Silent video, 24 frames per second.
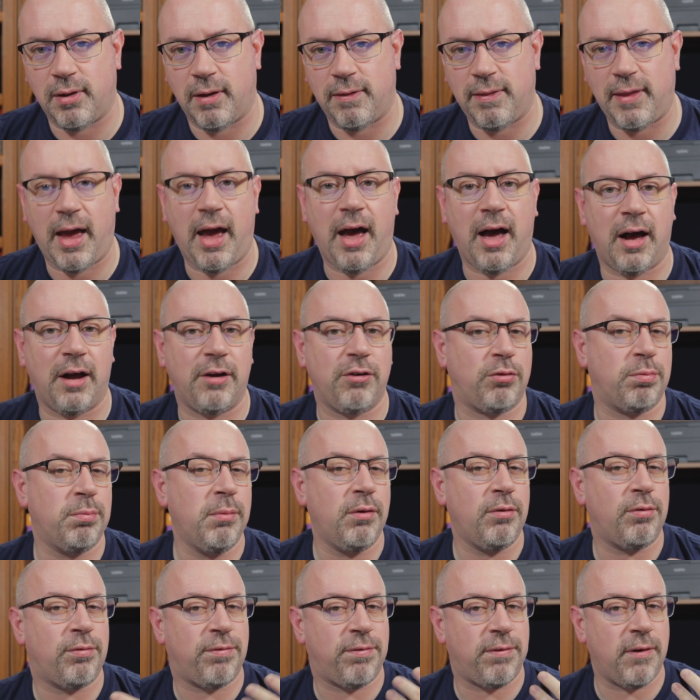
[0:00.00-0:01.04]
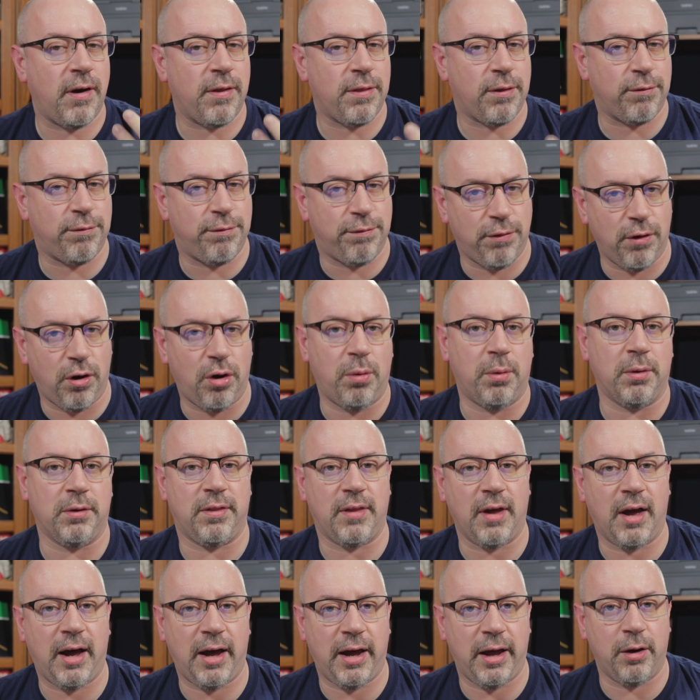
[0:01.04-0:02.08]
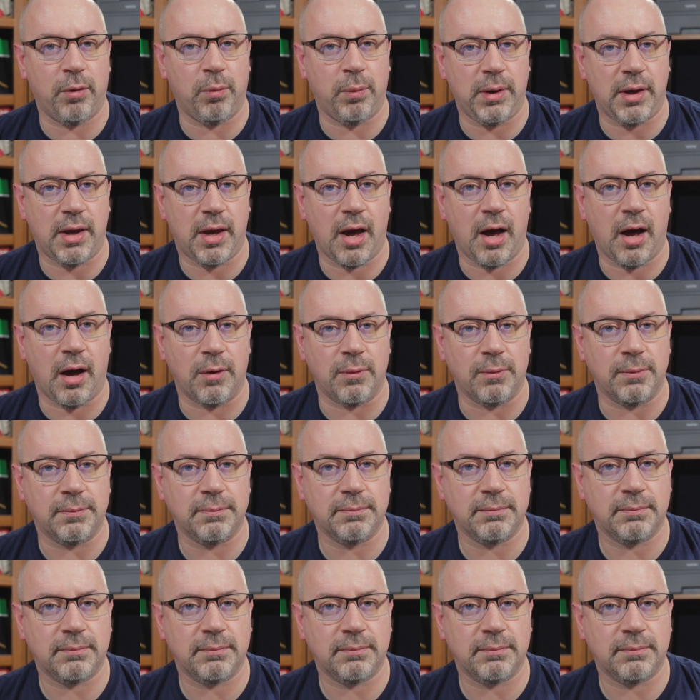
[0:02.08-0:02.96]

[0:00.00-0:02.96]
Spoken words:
and that arch moves further forward the higher we go.